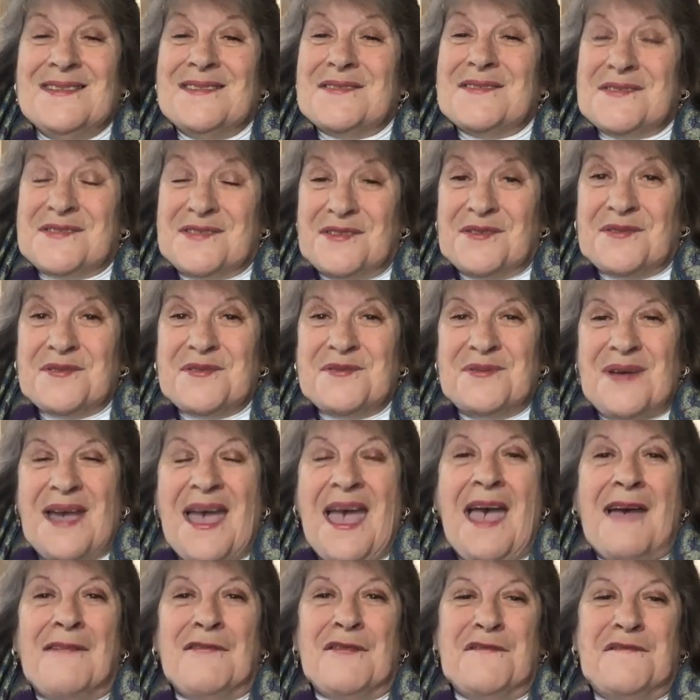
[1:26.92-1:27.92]
So you
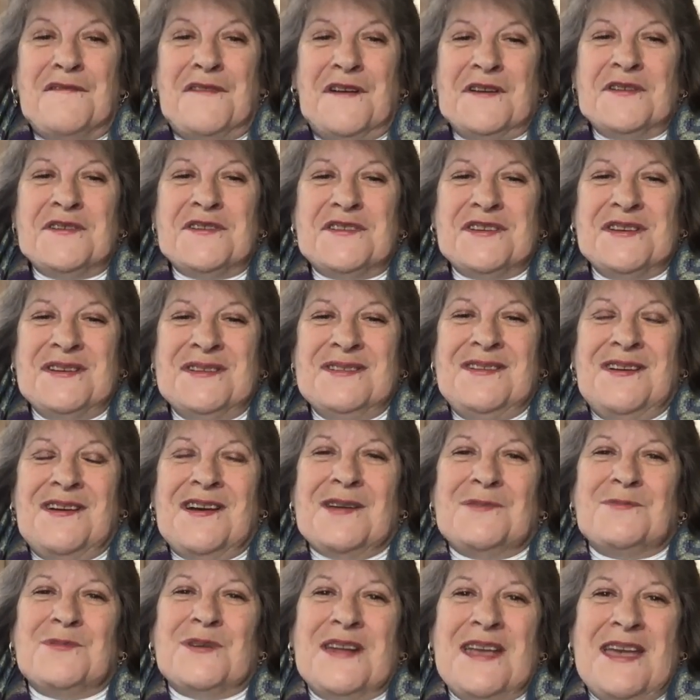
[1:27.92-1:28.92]
have a function
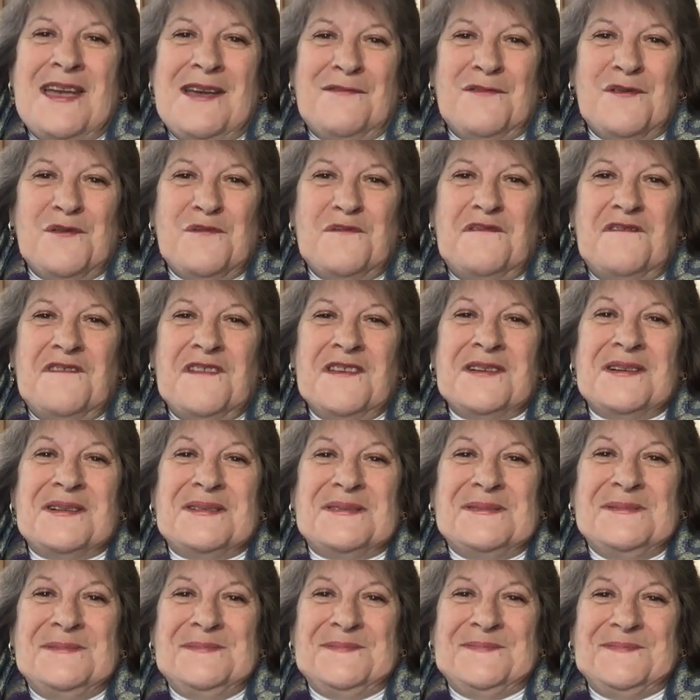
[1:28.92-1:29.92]
God would have you
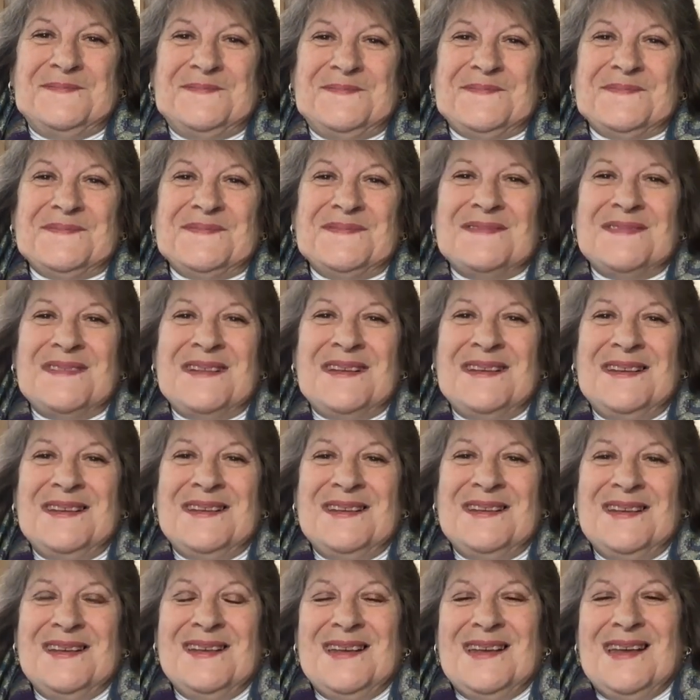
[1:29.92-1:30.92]
fill.
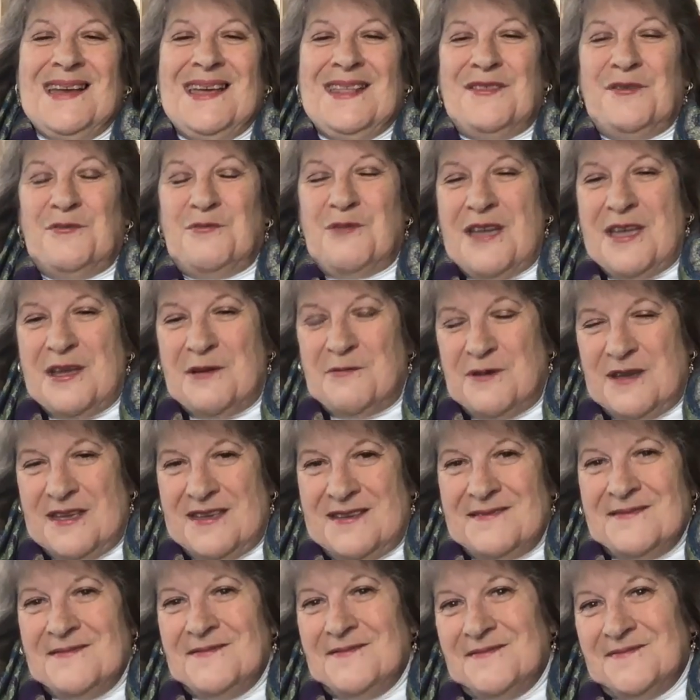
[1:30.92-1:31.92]
And the way
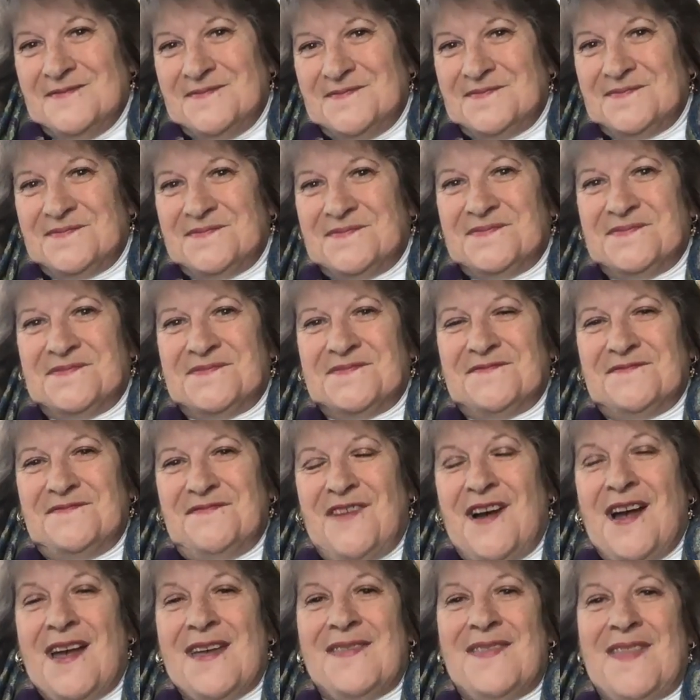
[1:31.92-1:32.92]
we
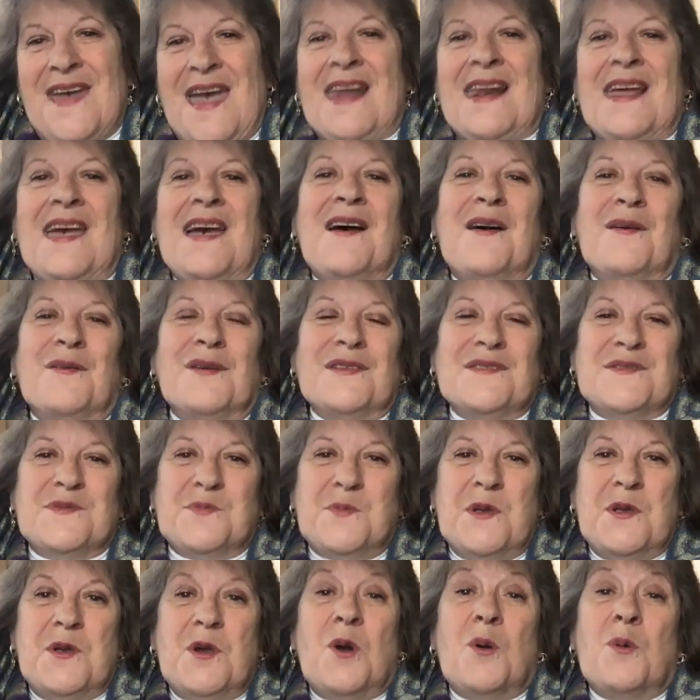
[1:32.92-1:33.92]
find that out is
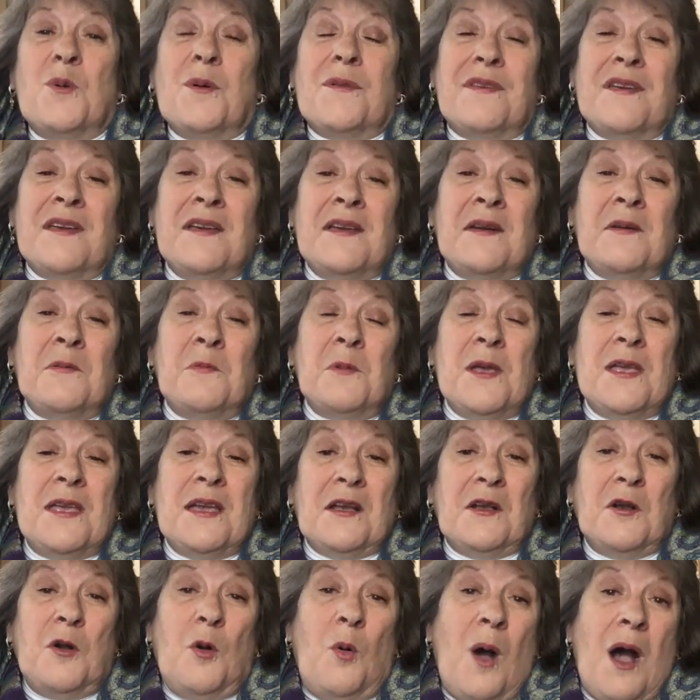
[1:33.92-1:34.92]
we go within, we
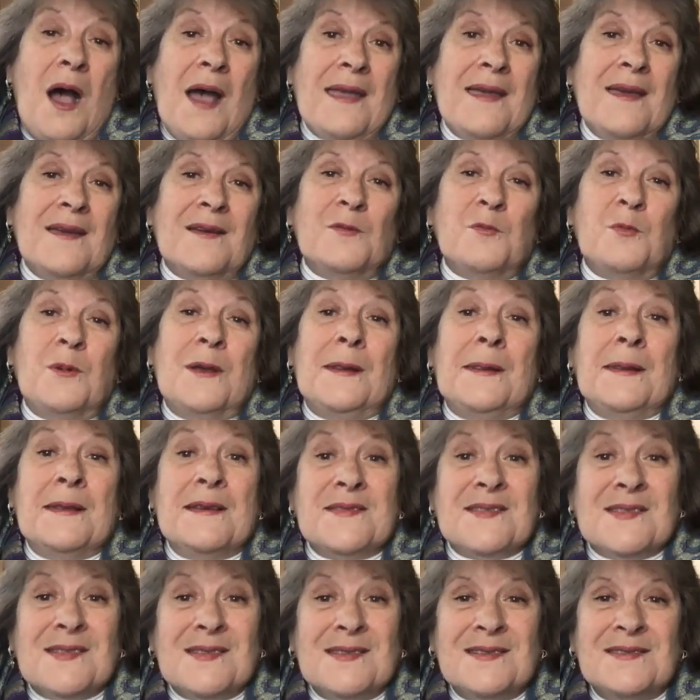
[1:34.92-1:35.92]
get quiet, we
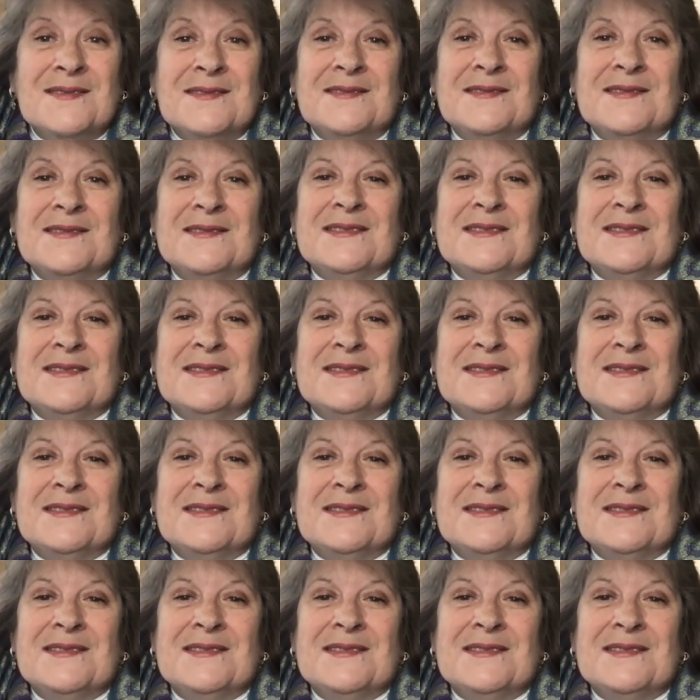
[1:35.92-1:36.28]
listen,